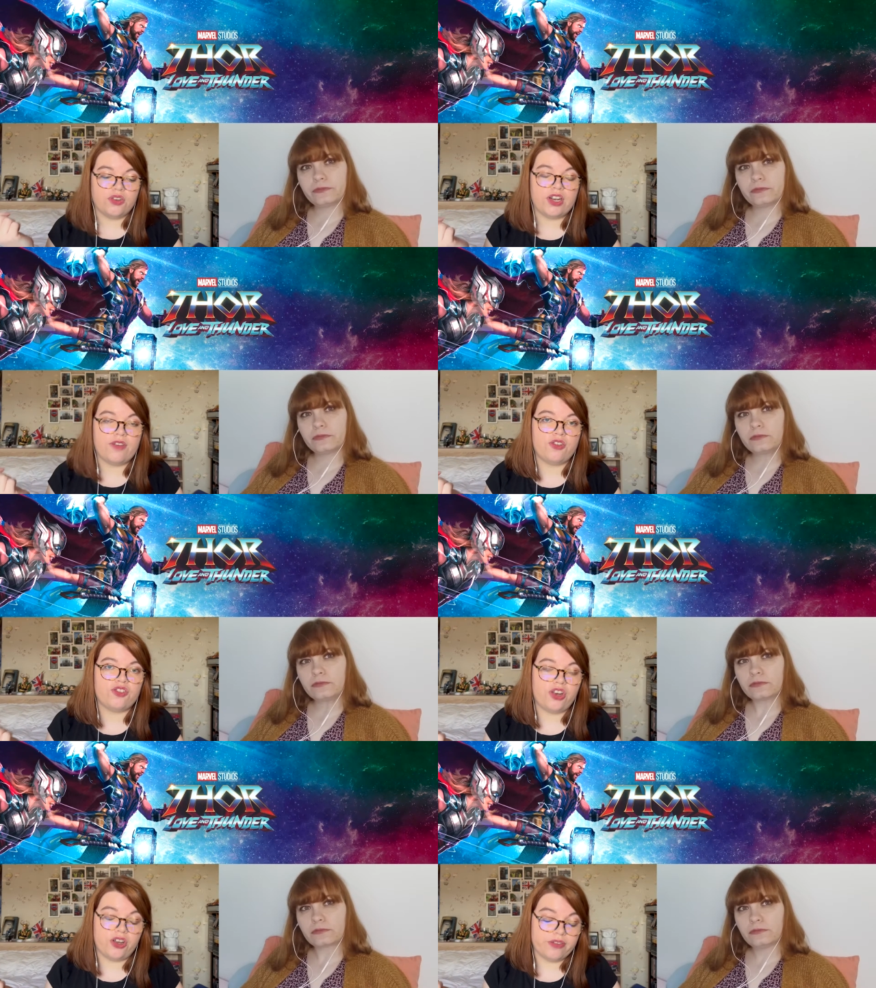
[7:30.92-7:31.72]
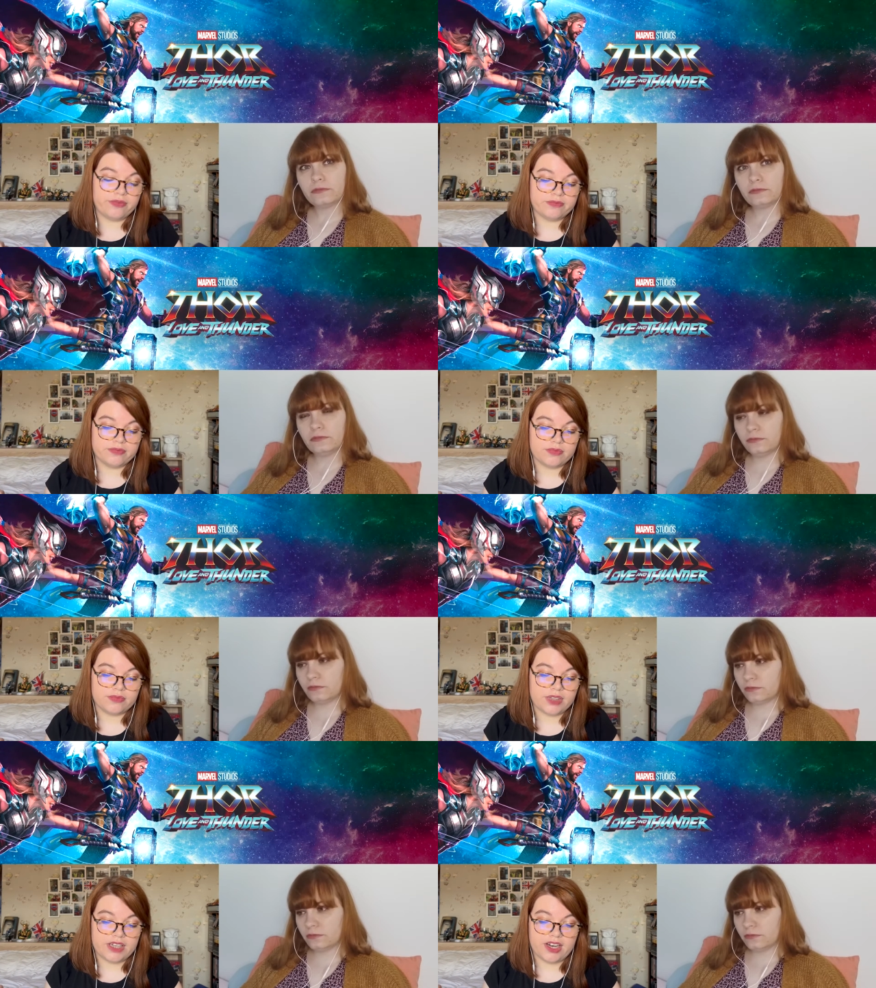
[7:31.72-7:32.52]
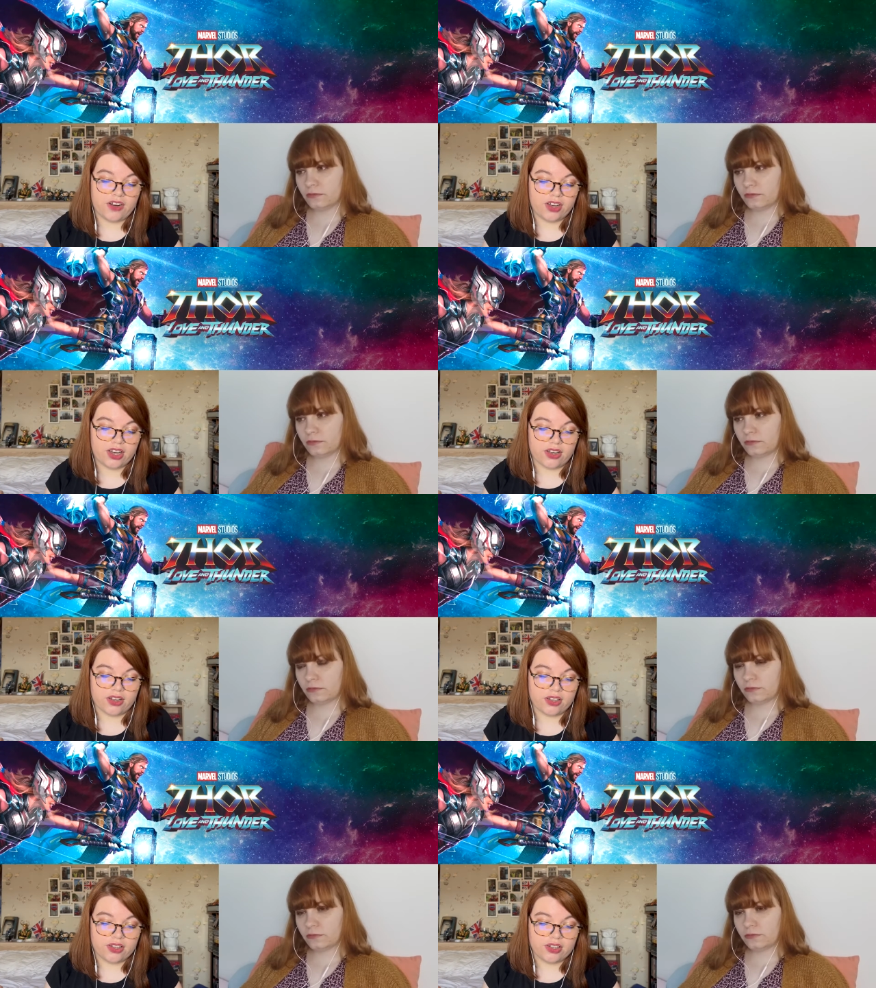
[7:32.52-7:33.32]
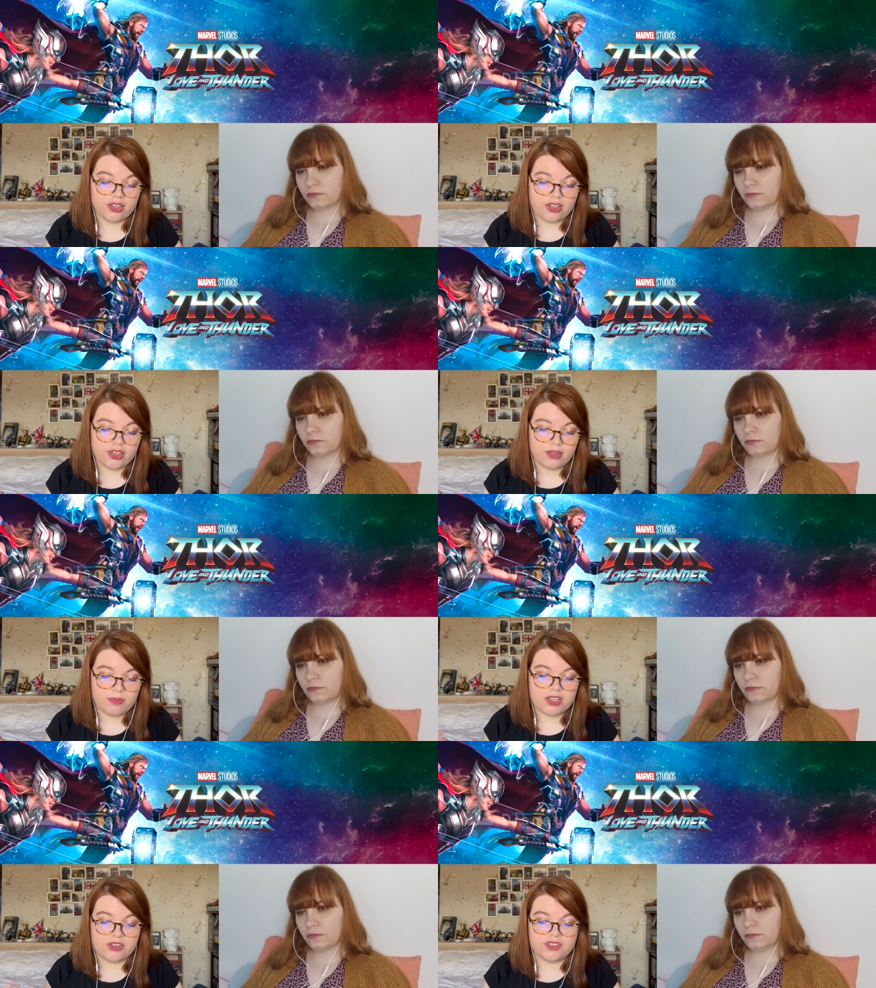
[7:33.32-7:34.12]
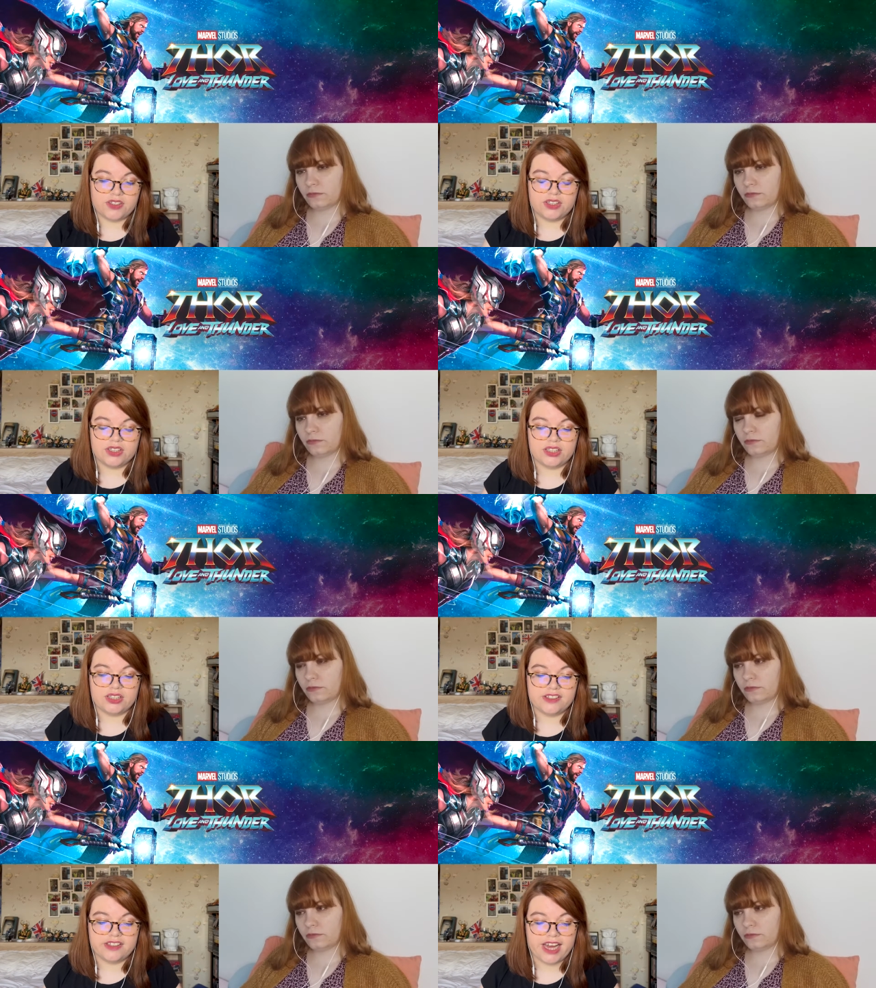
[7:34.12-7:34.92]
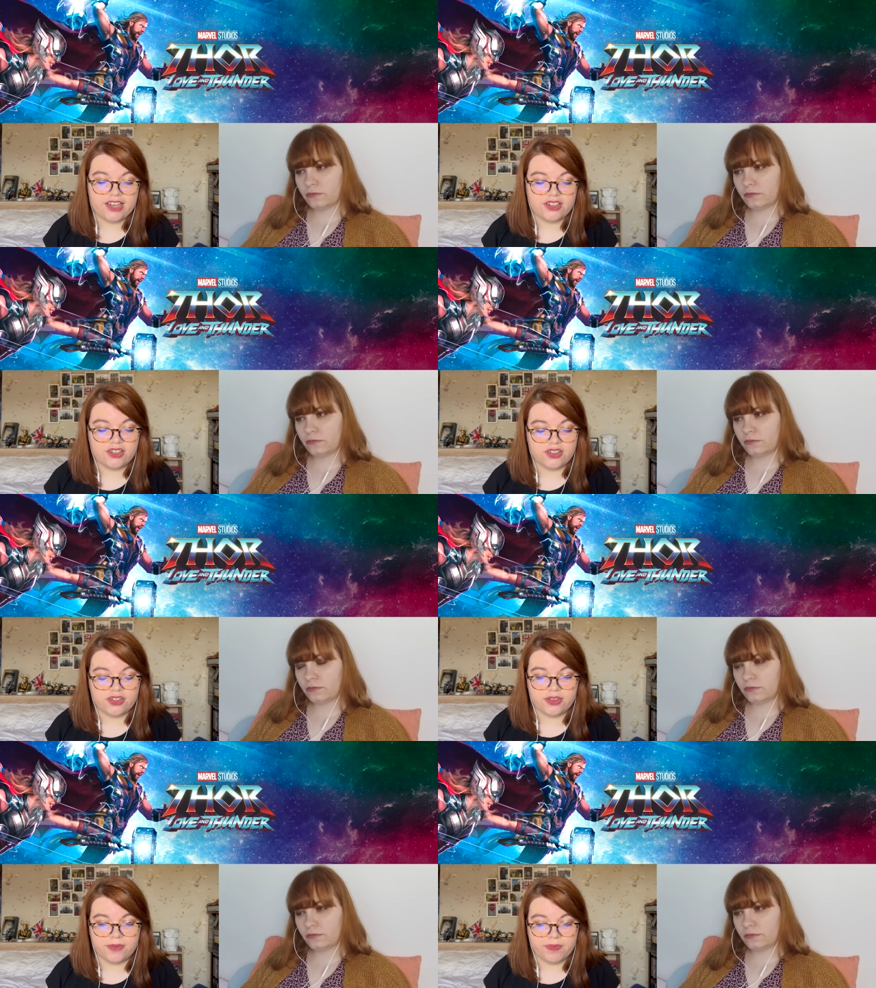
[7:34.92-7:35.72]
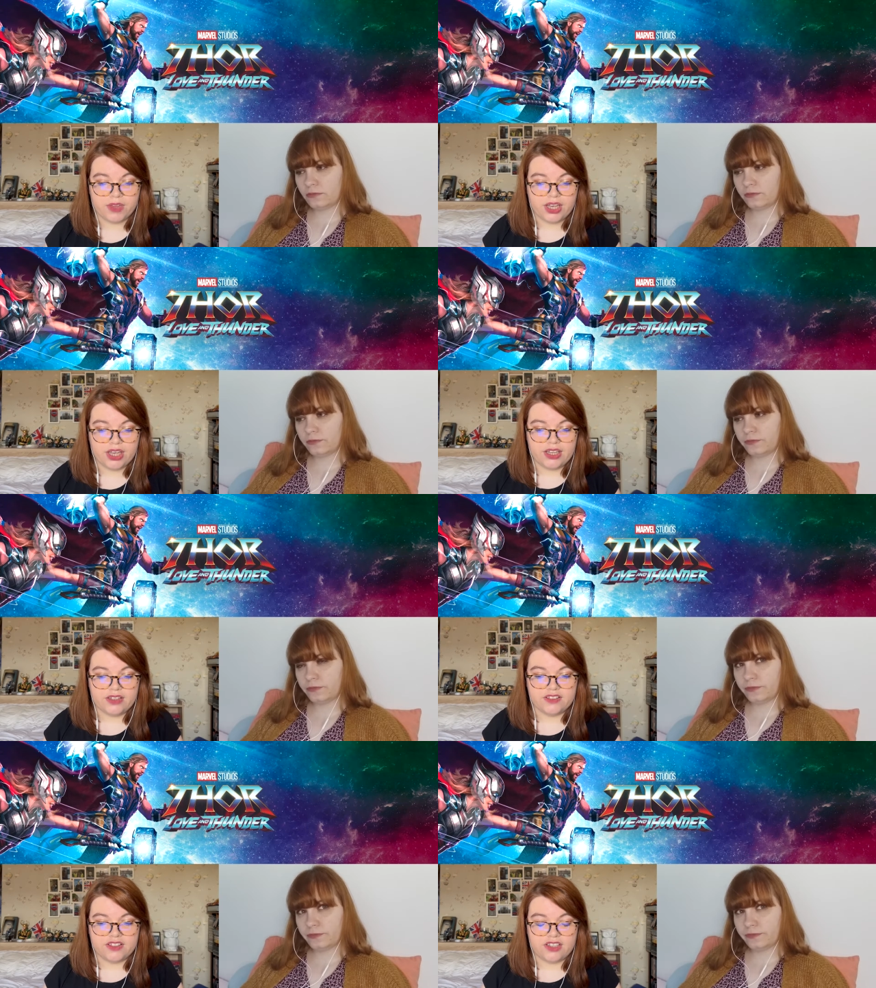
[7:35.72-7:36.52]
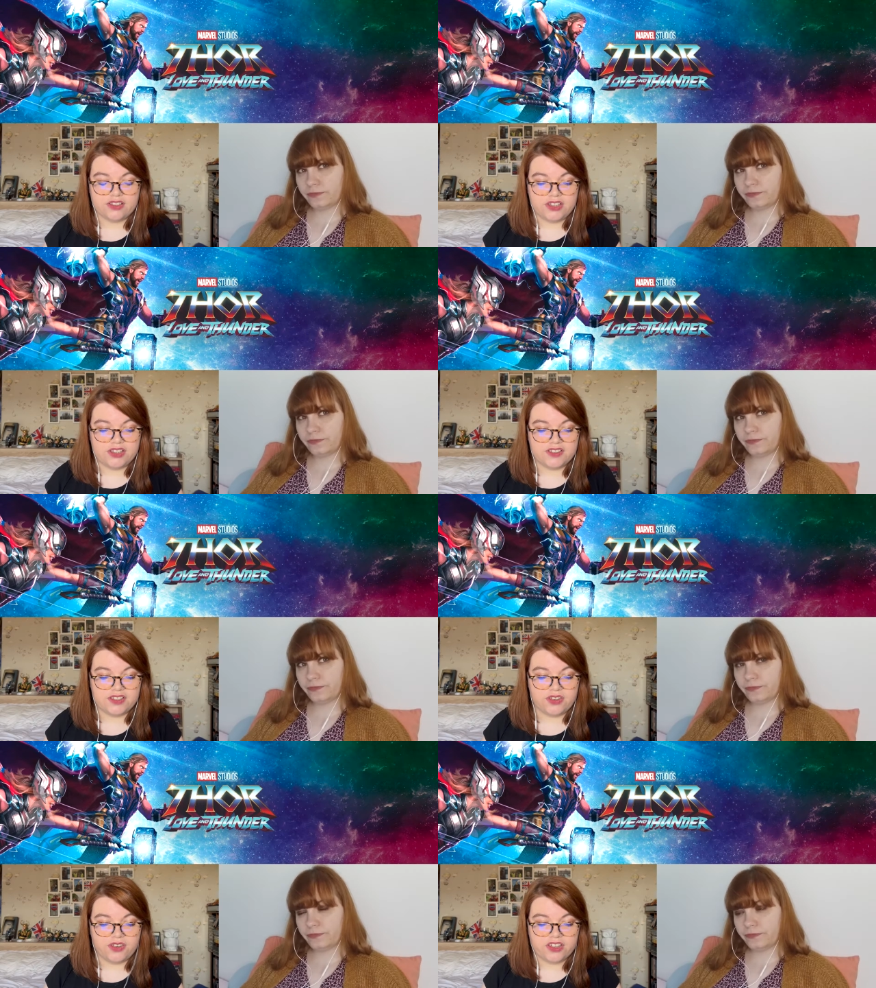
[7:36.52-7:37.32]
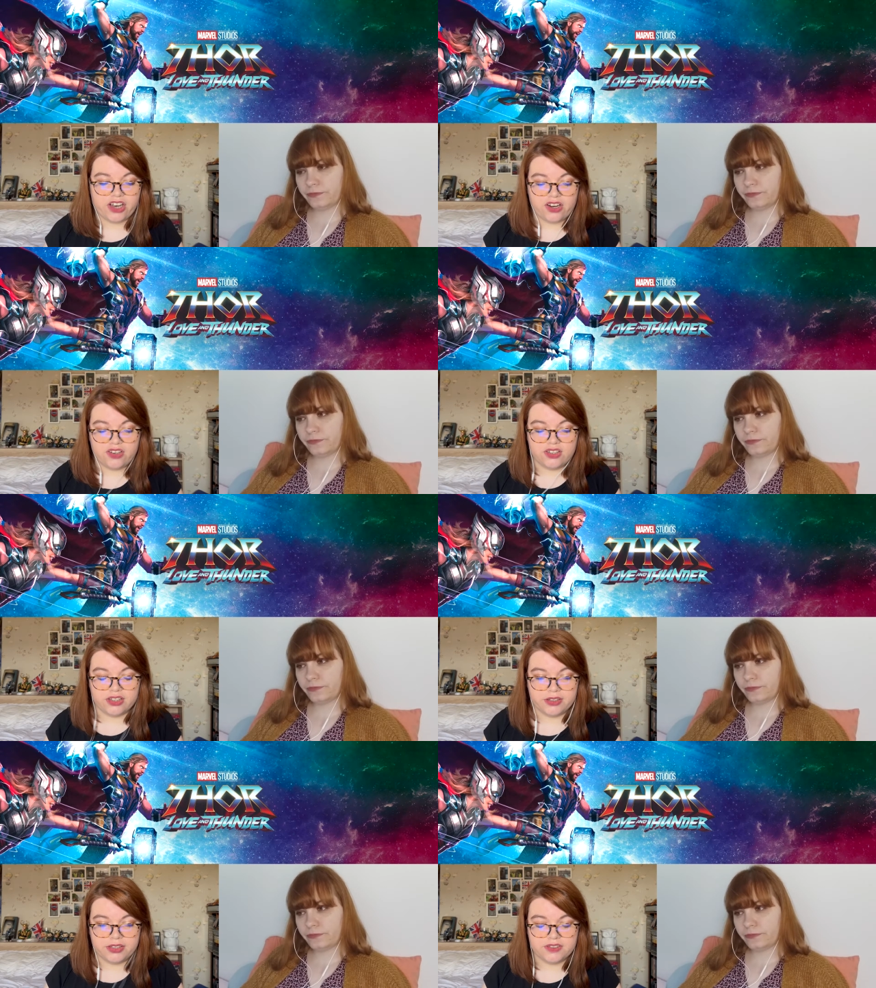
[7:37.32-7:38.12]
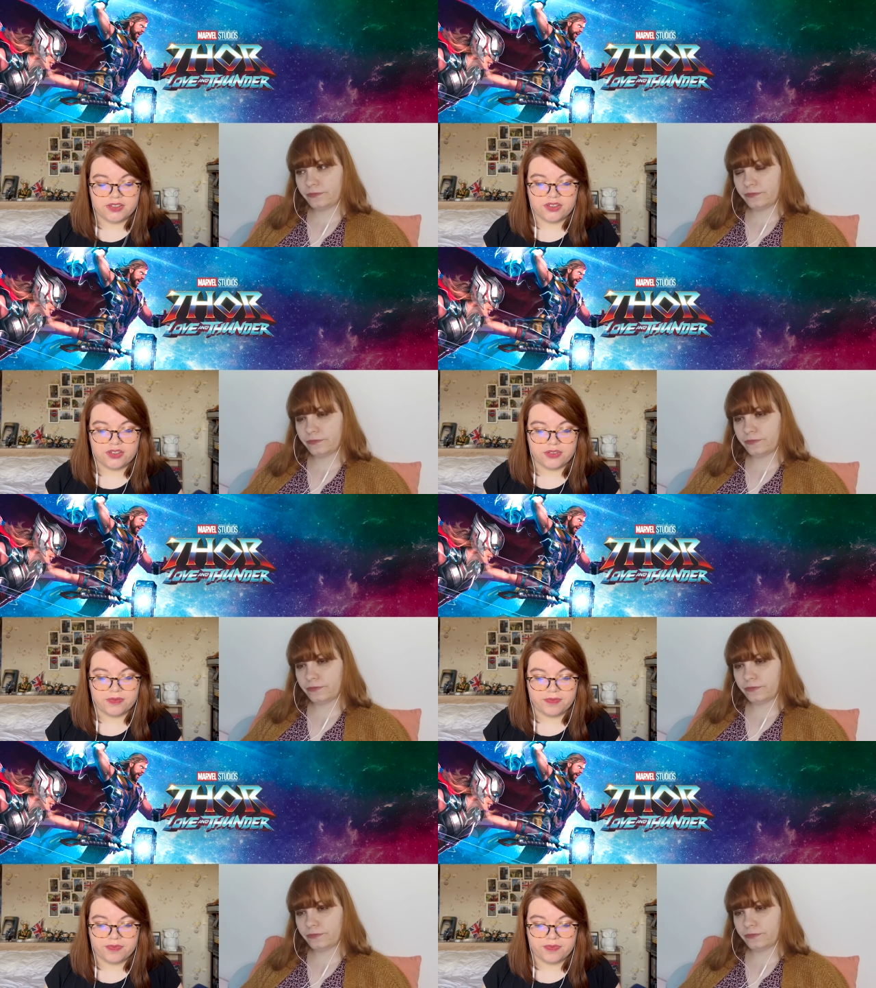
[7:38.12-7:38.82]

Speaker 1: an Avenger any longer because he said uh, that his uh, career uh, is is mm.